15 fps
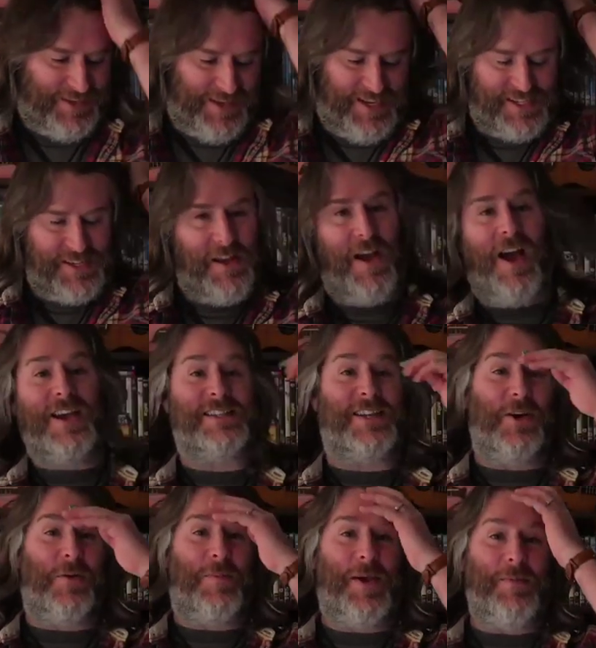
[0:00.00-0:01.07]
It's nice.
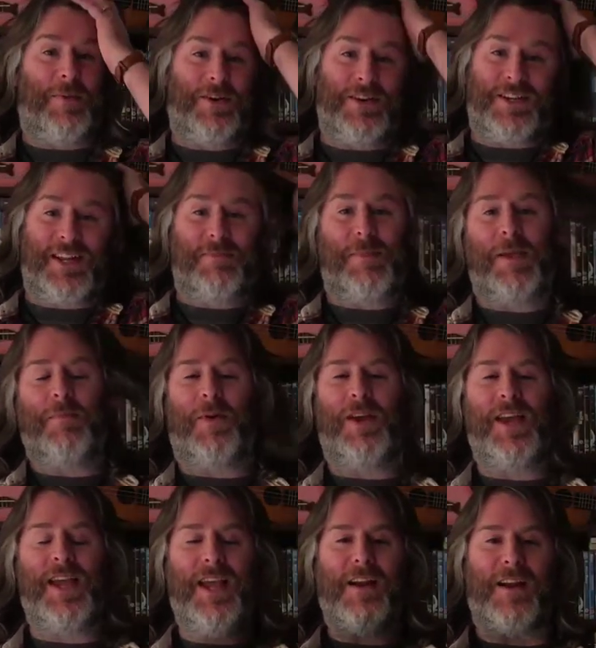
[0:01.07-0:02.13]
Look, people are
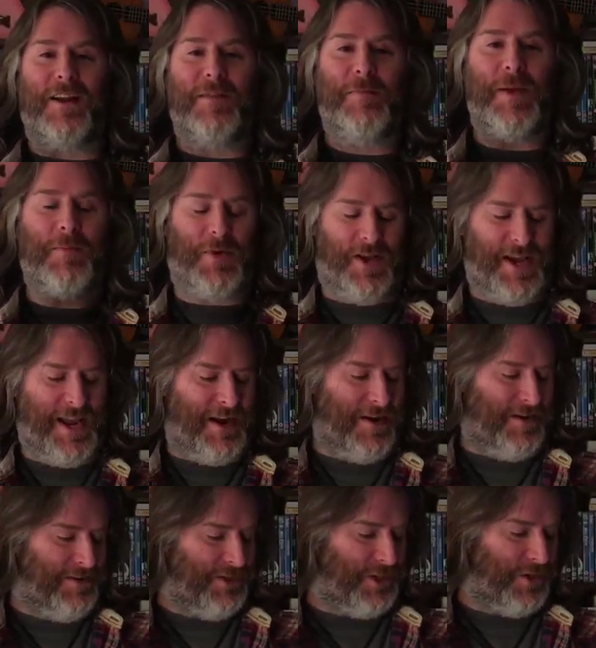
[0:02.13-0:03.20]
here. People are
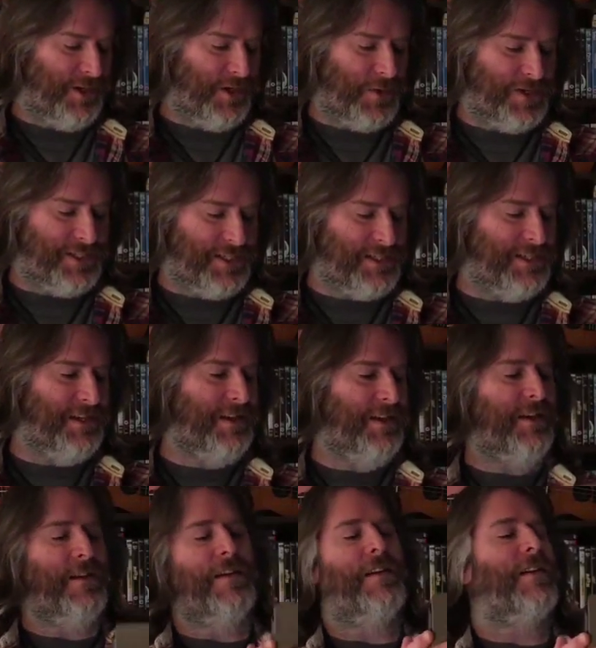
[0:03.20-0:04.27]
here doing quizzes
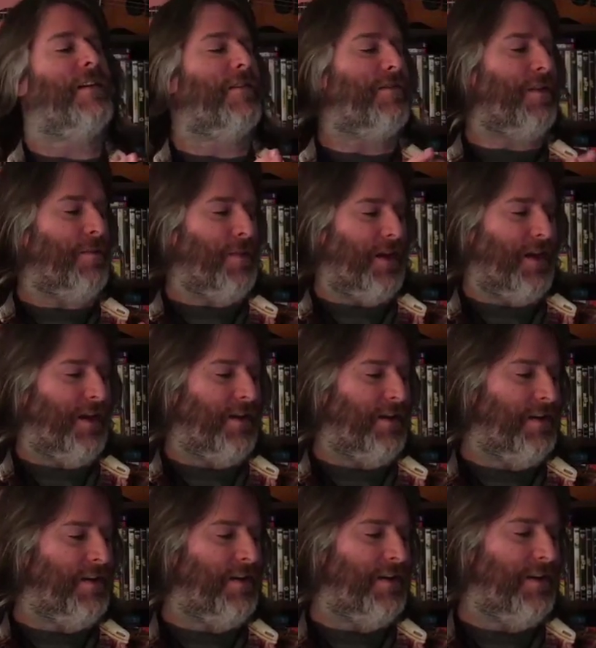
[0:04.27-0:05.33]
from the
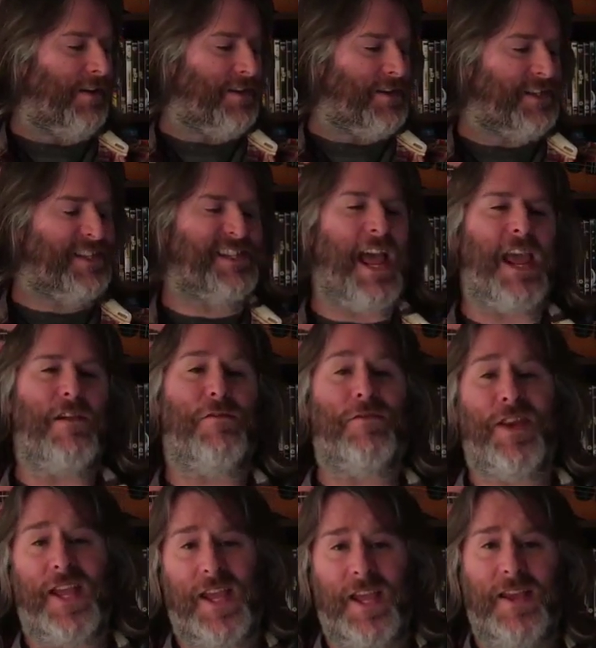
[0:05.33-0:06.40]

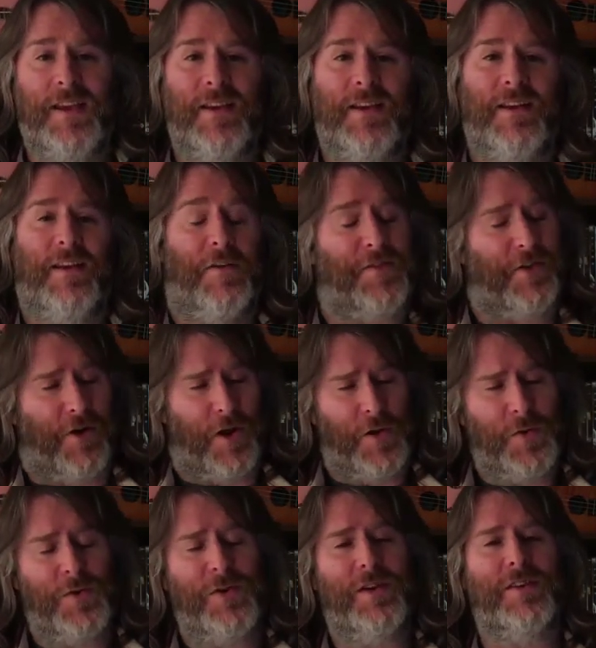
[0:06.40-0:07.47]
safety of their
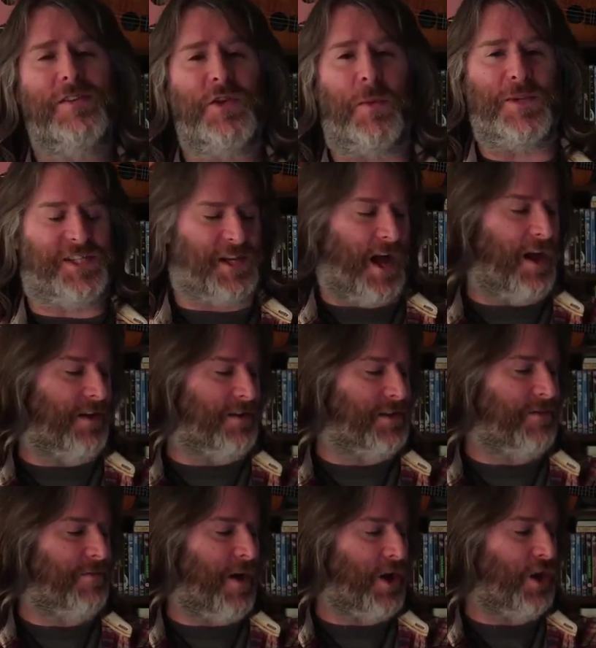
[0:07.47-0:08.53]
own
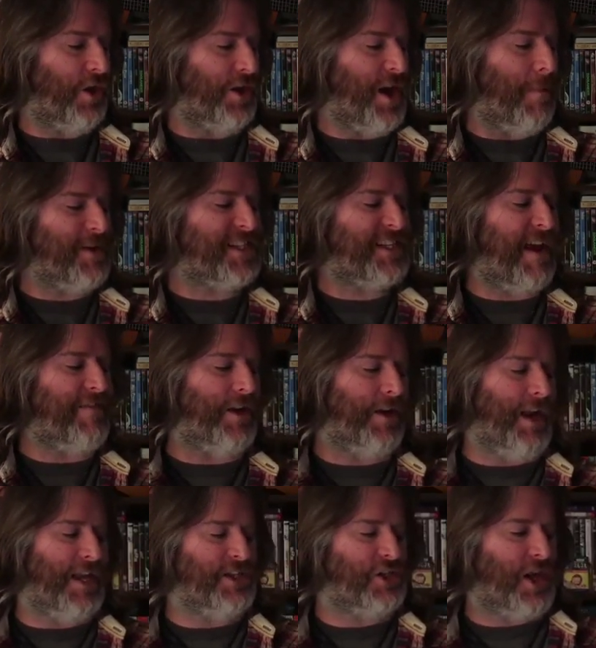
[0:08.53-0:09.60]
domiciles. Very good. Number
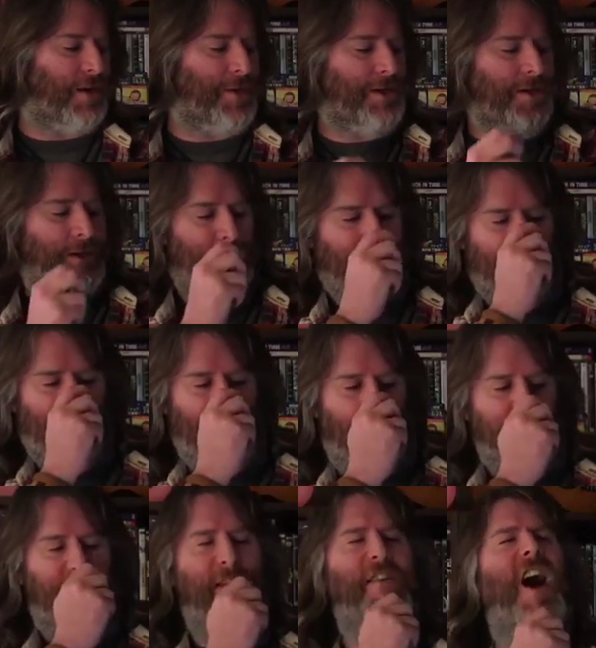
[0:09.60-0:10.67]
7, ladies and gentlemen.
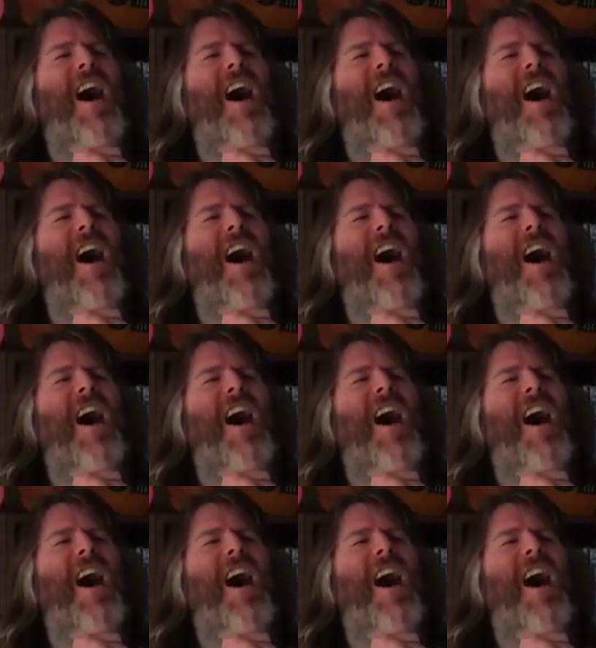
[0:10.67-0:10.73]
Number 7.